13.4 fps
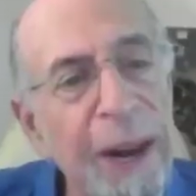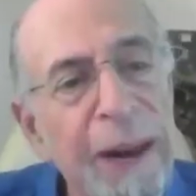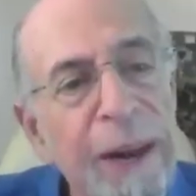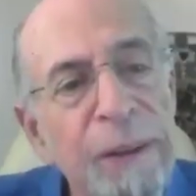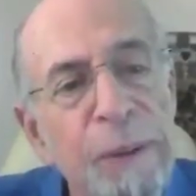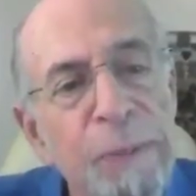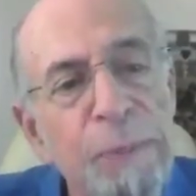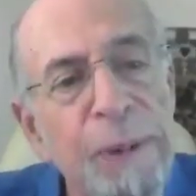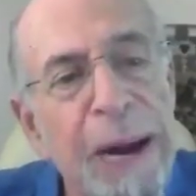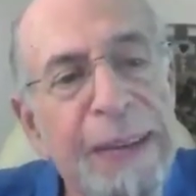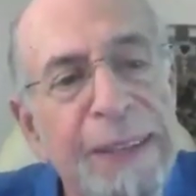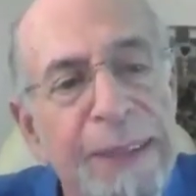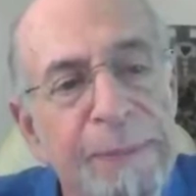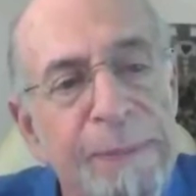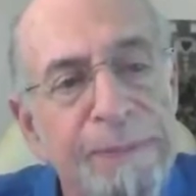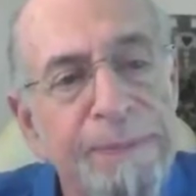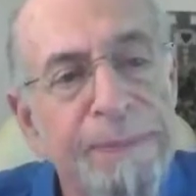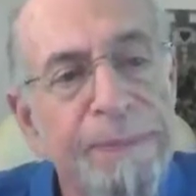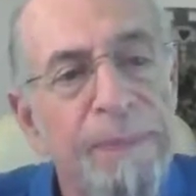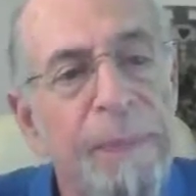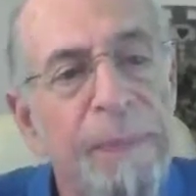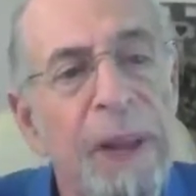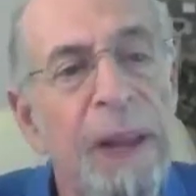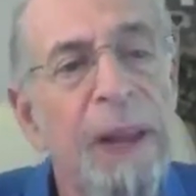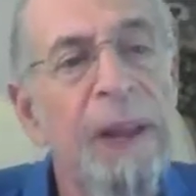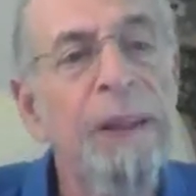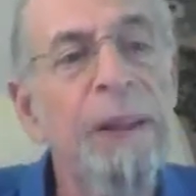it to price.
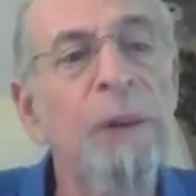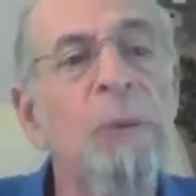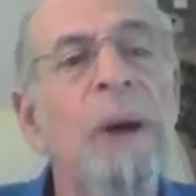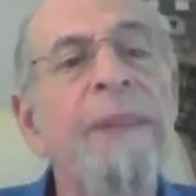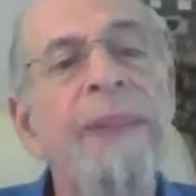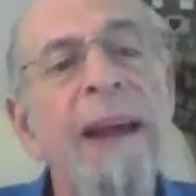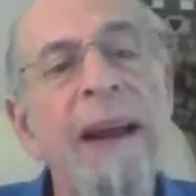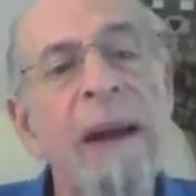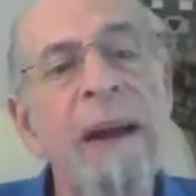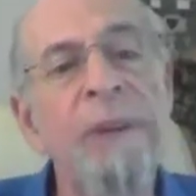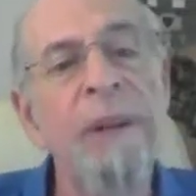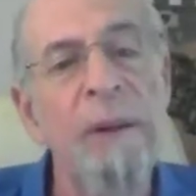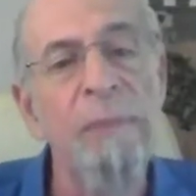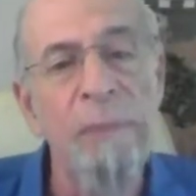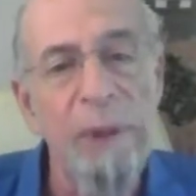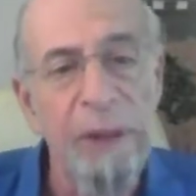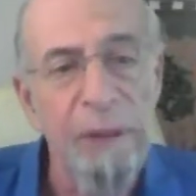You want that outcome?